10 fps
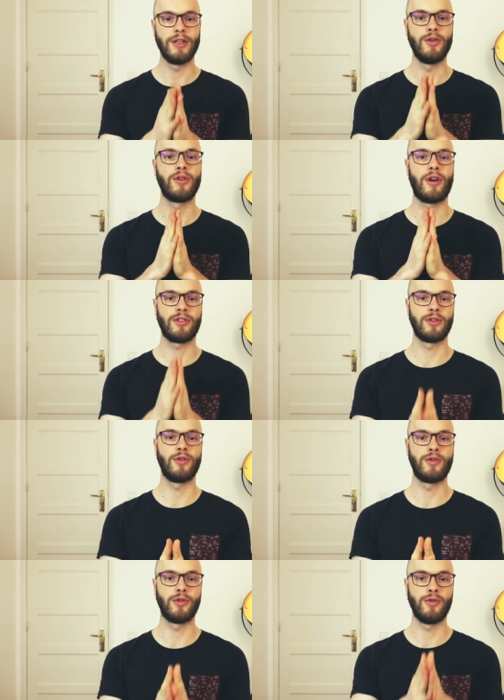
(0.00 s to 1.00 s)
You can also
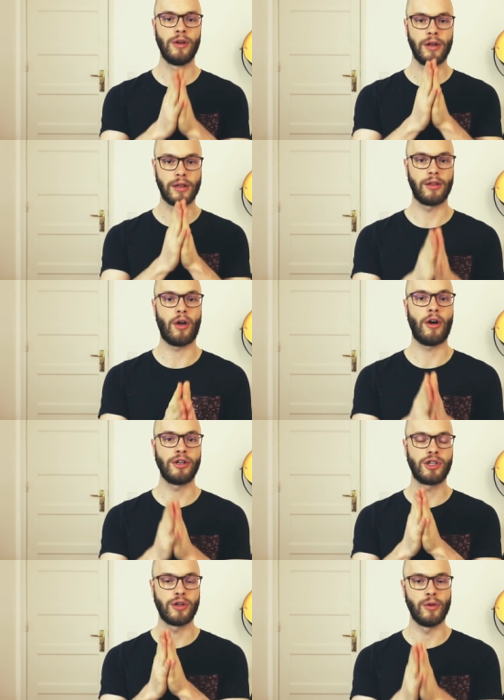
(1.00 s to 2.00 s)
go to
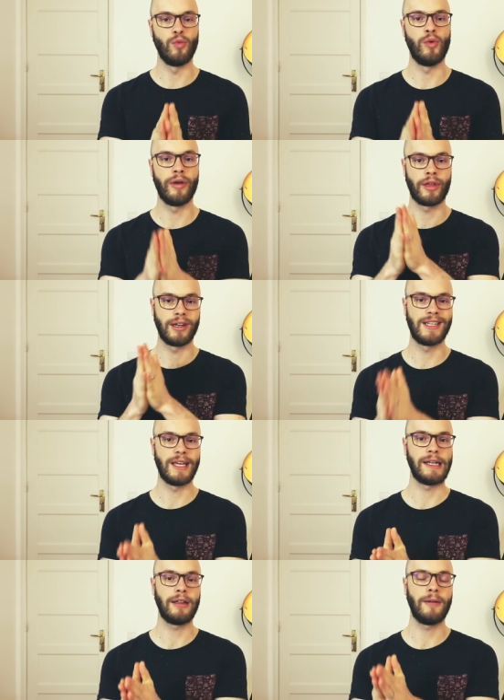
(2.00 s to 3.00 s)

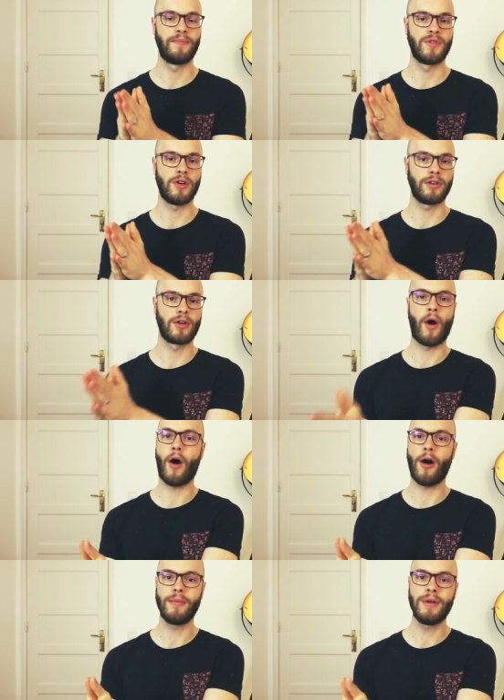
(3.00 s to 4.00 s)

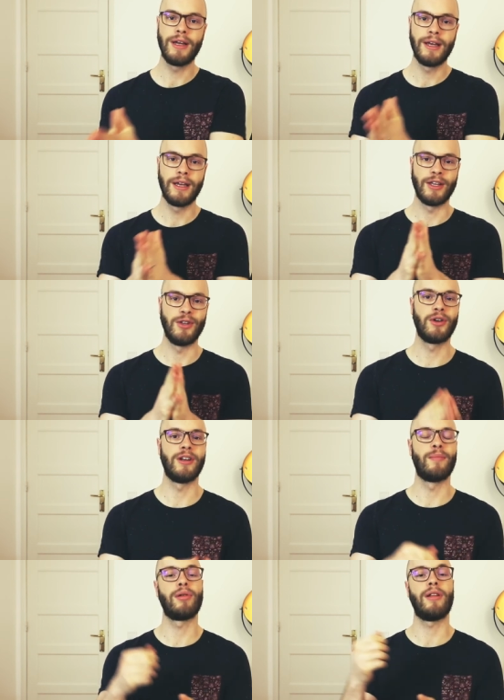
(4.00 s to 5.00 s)
launchwithtill.com. You can
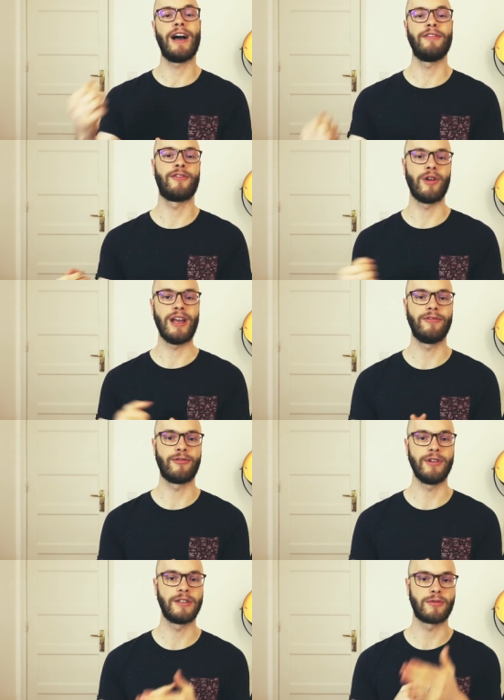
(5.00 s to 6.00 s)
apply for a
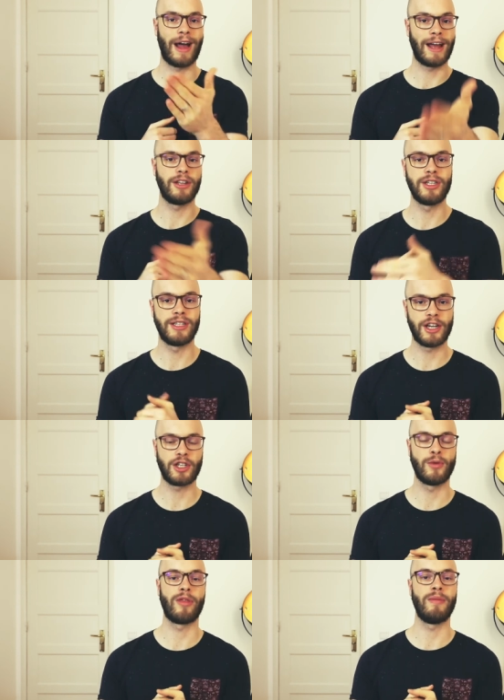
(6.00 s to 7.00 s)
free strategy
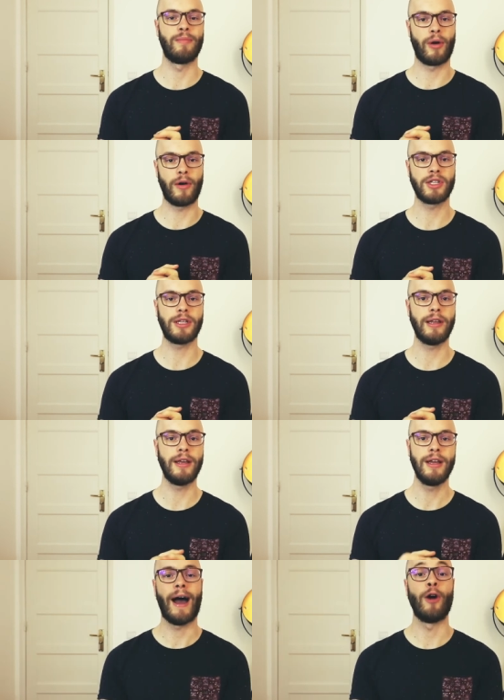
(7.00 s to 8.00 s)
session with me
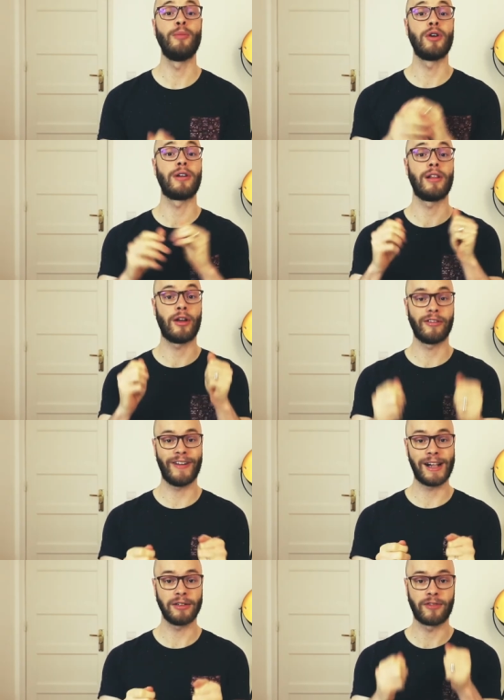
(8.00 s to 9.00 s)
personally. I hope you got a lot of
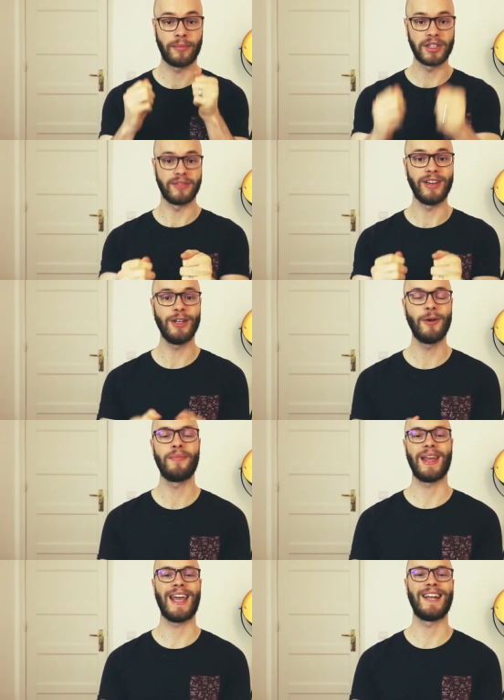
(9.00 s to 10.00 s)
value from this
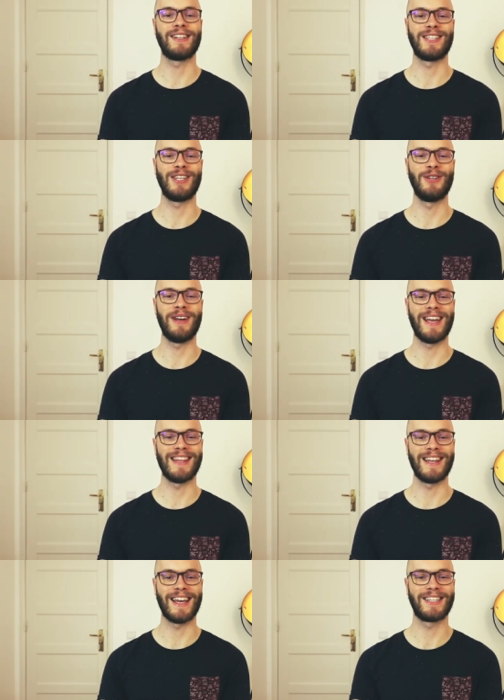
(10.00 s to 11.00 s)
video and I'll see you in
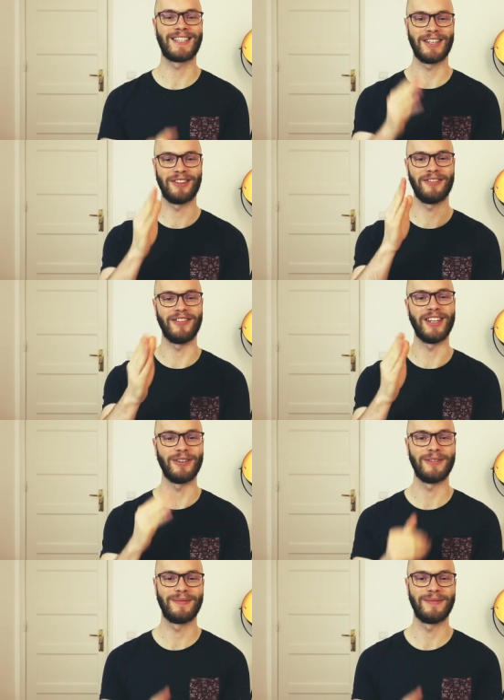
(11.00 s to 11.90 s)
the next video.